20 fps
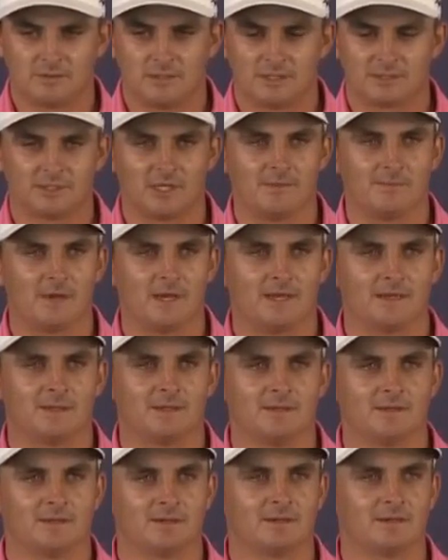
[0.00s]
I'd say my
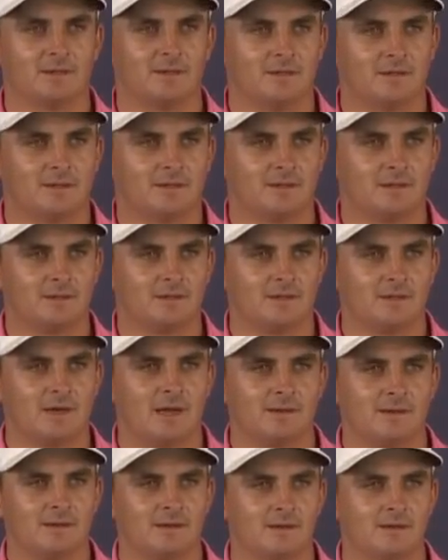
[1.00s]

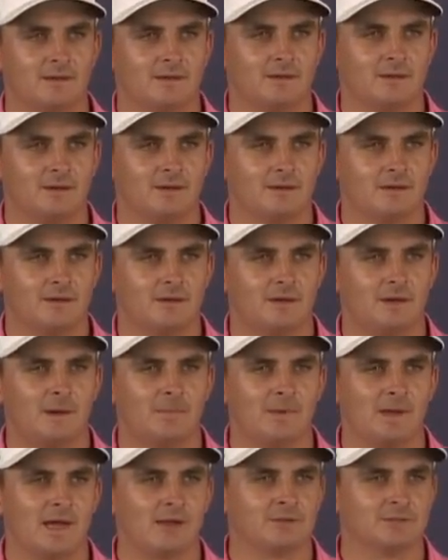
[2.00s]
up
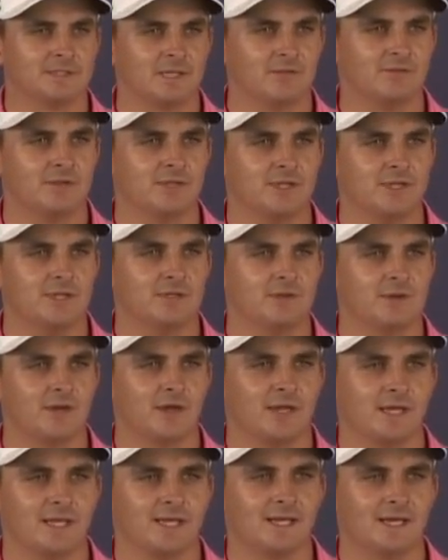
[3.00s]
and down on 17
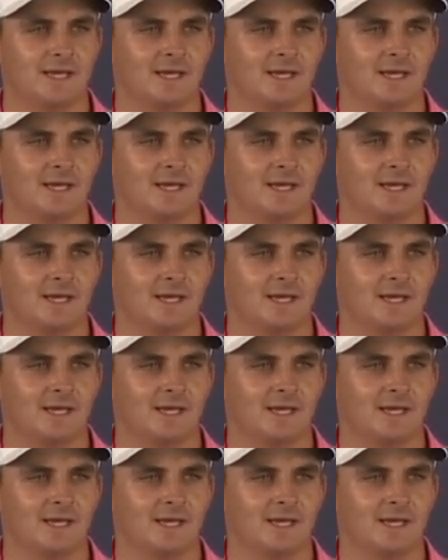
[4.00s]
today.